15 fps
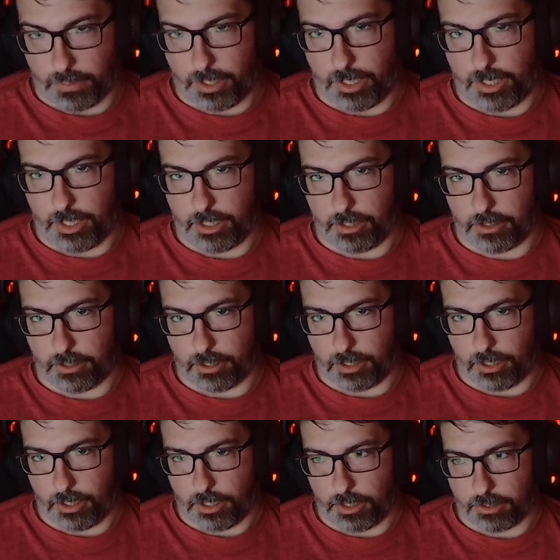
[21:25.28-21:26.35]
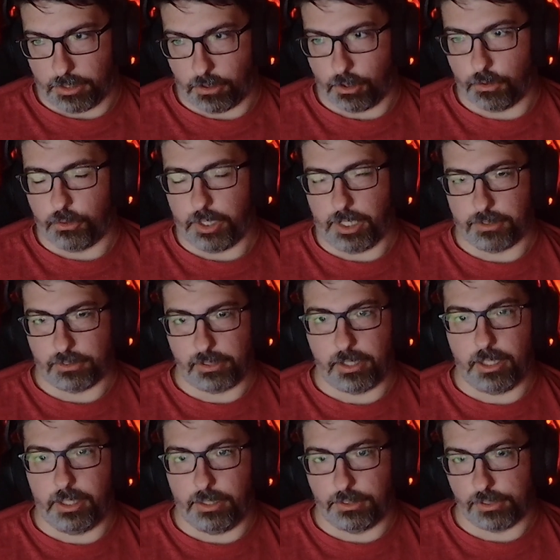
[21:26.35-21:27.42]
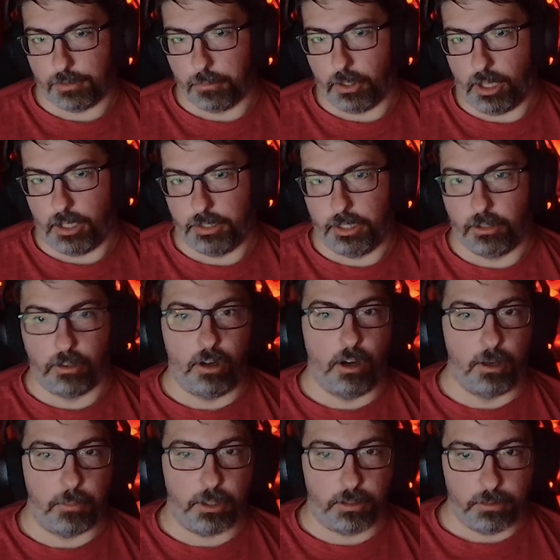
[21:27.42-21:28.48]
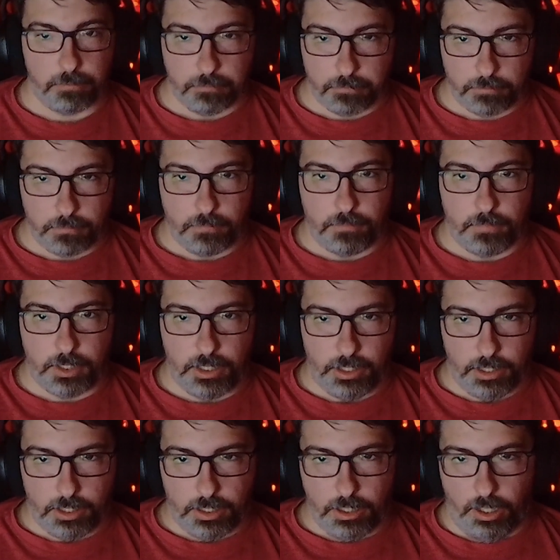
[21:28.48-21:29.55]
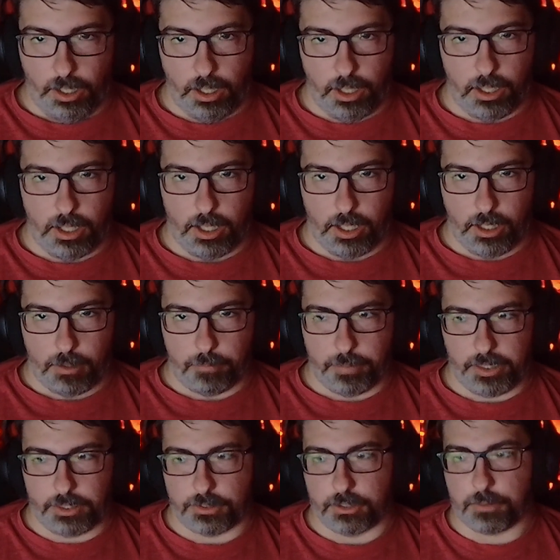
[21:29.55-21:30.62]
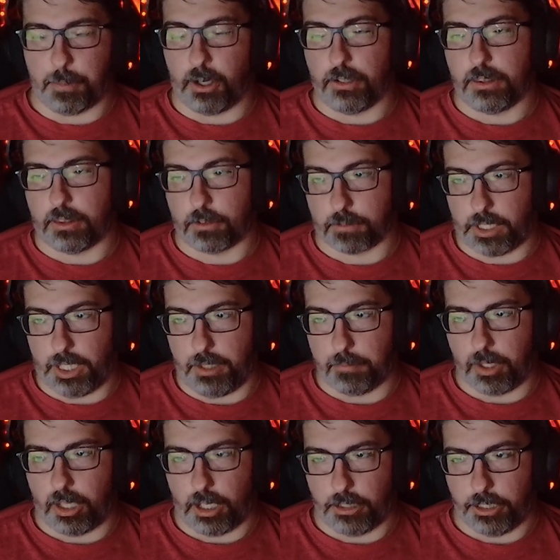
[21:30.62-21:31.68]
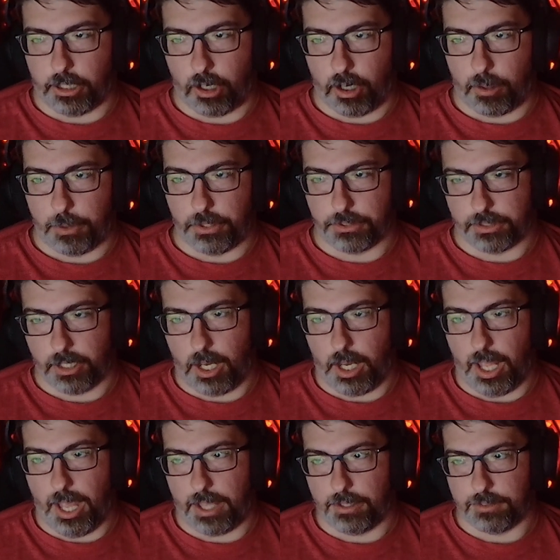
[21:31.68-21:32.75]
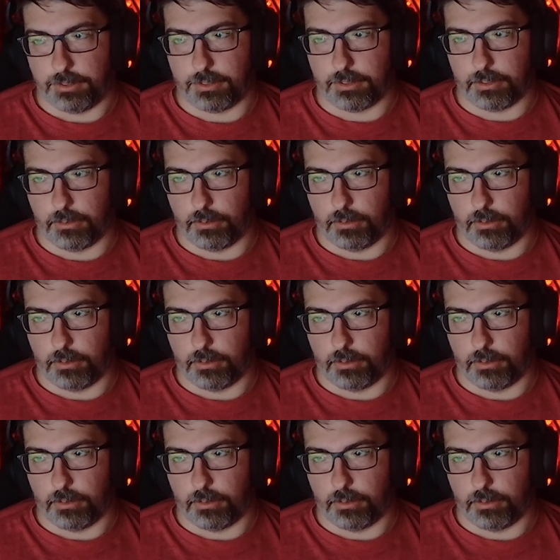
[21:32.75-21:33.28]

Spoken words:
that they're ODSTs in Melania armor. Because the Spartan 3 Melania armor is not as